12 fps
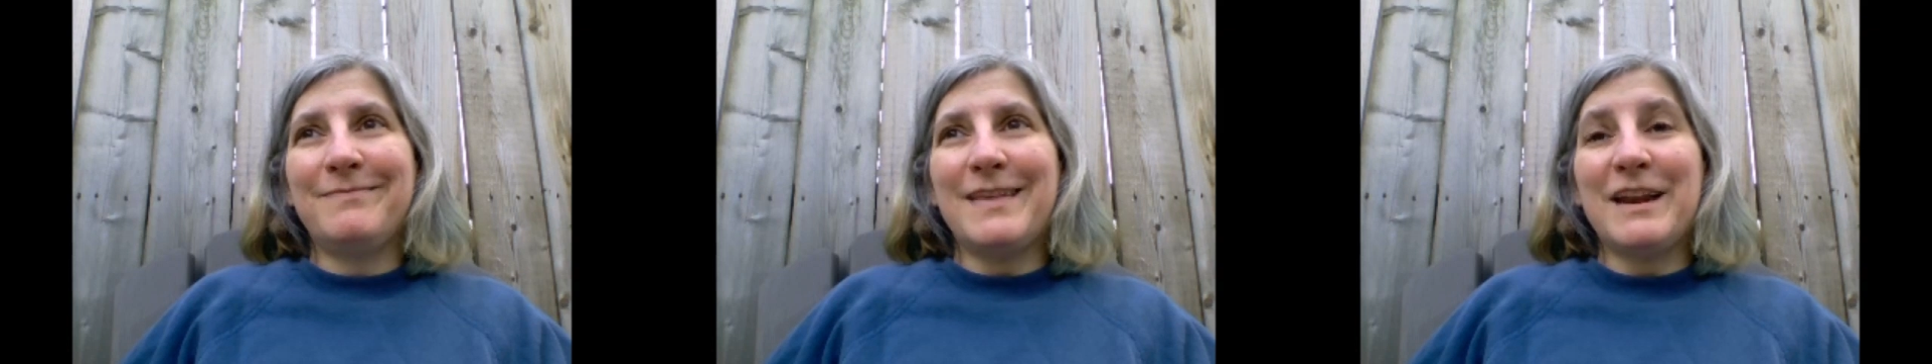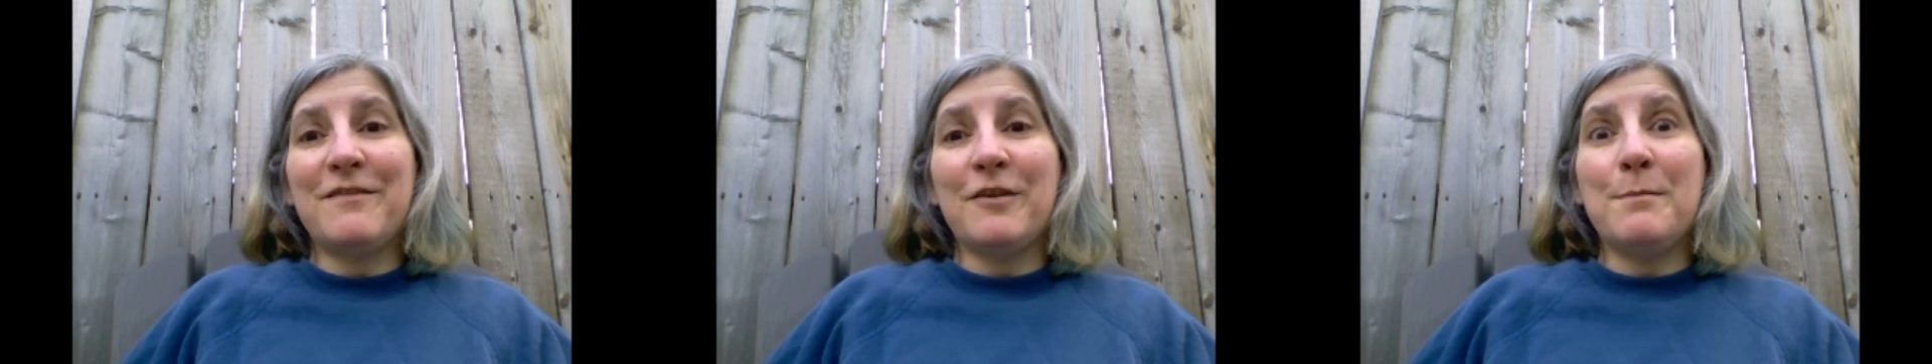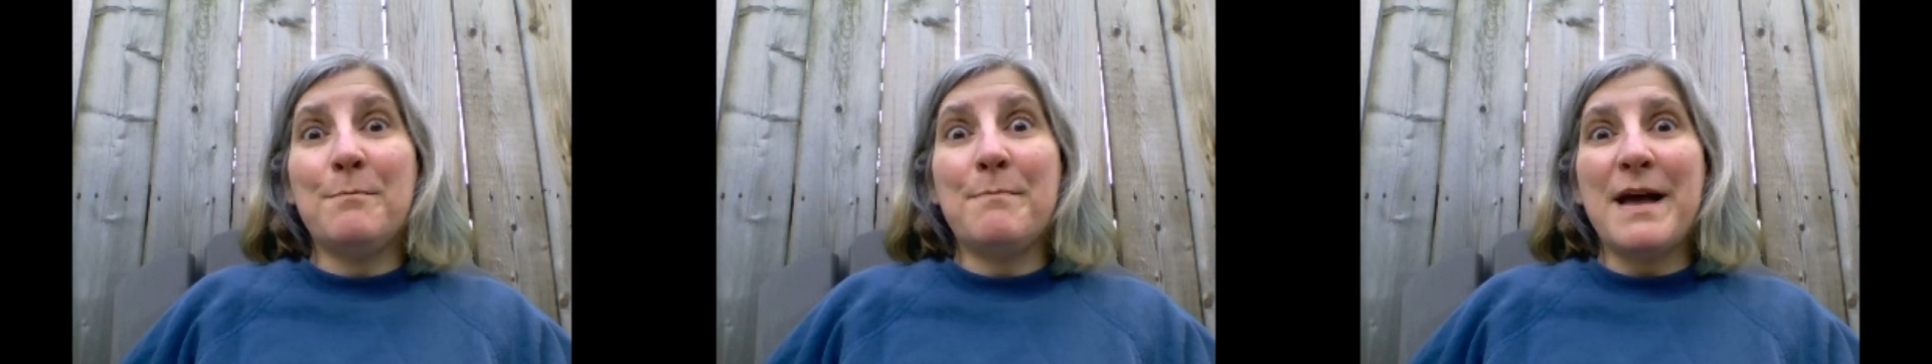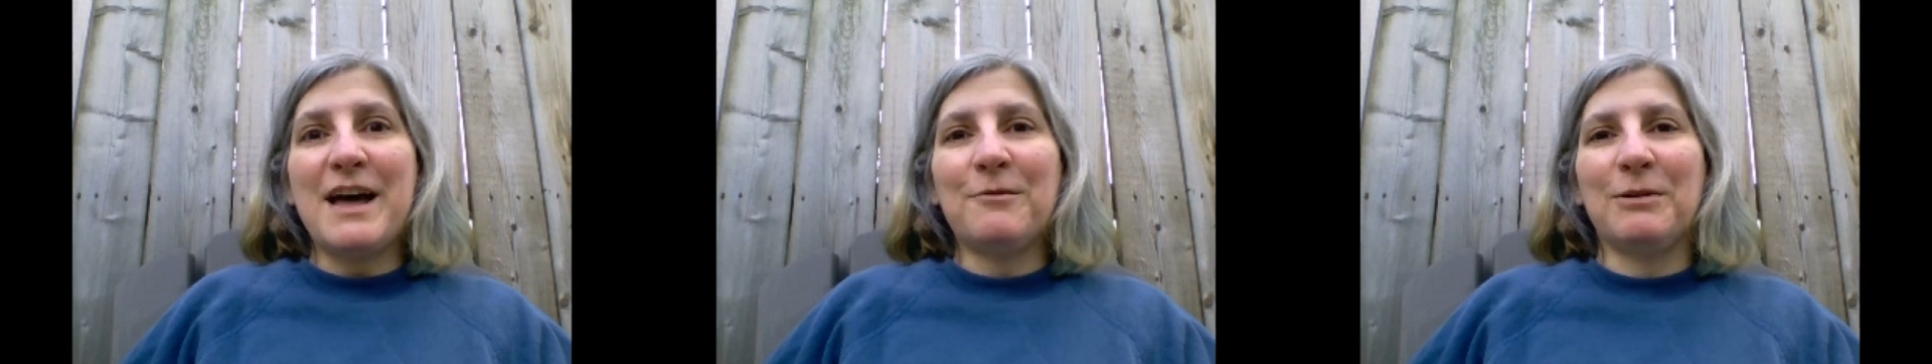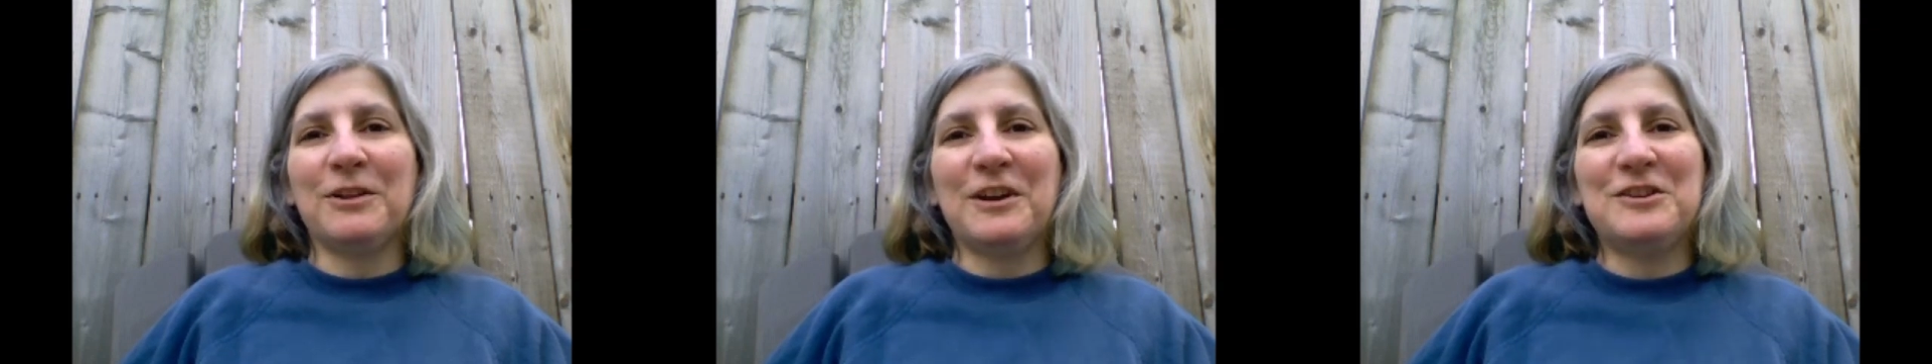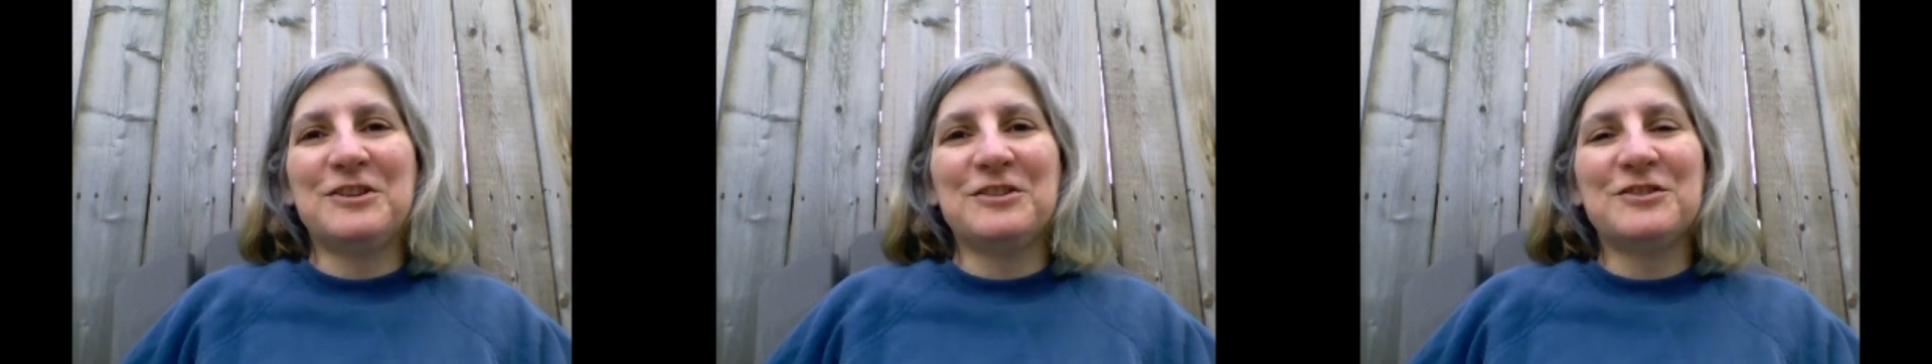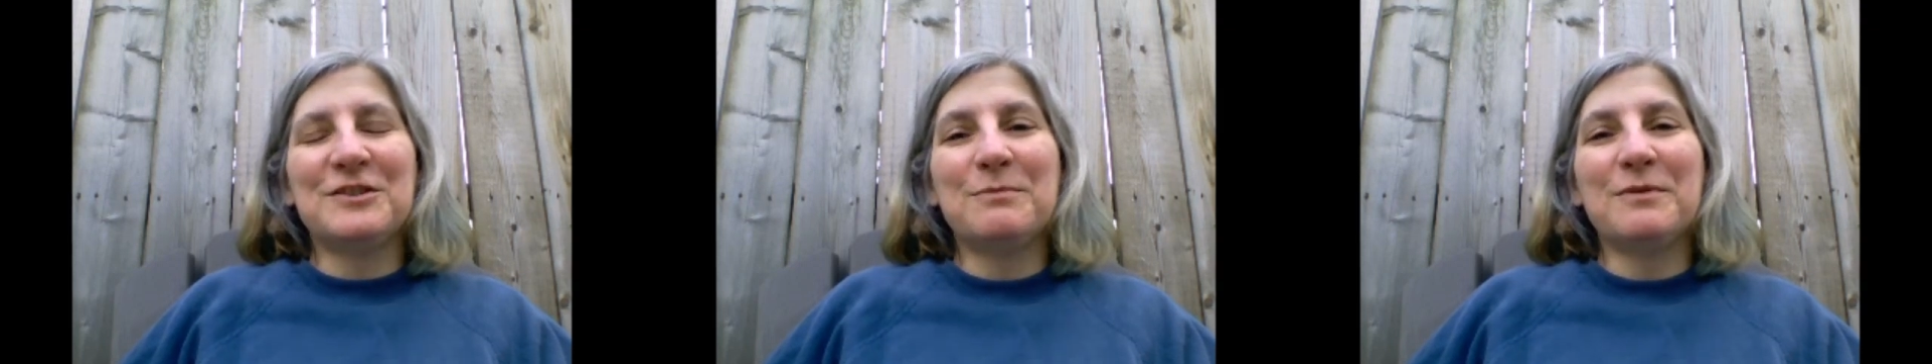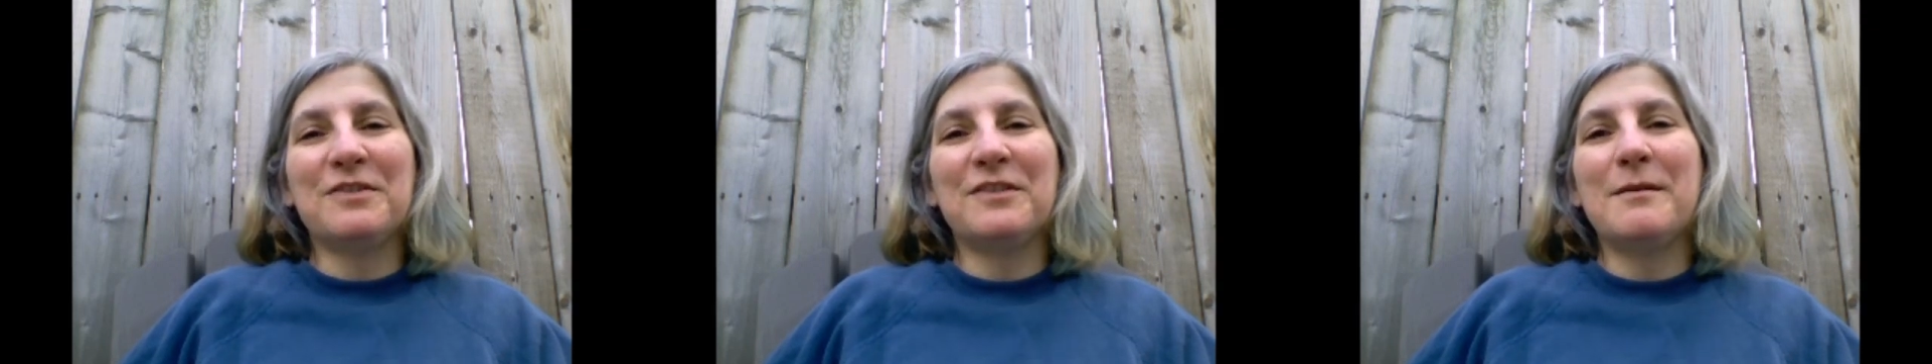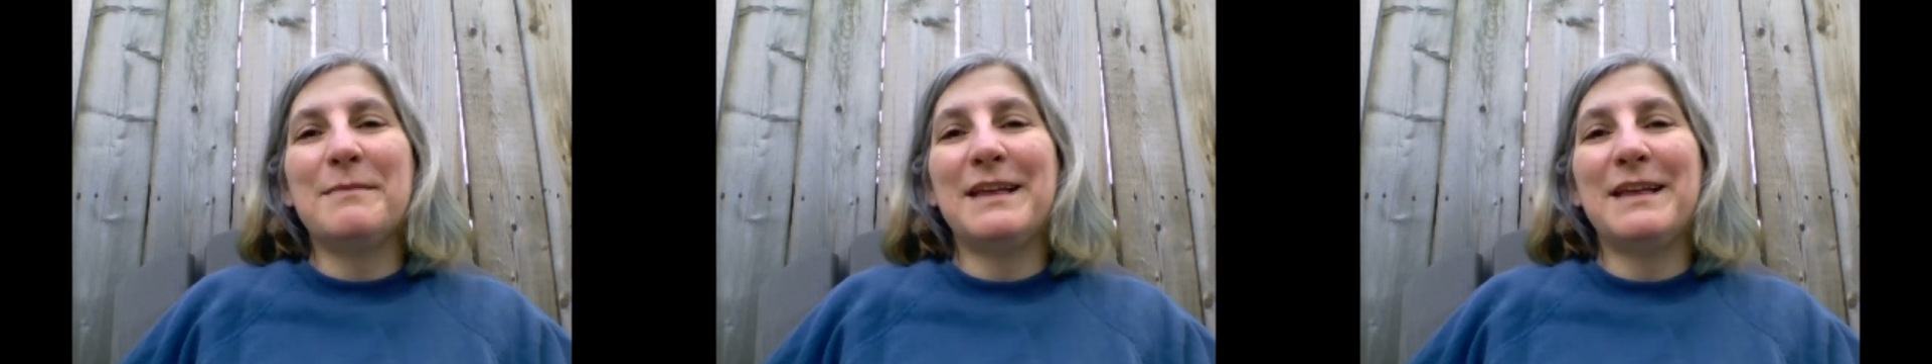had a very bad relationship with them,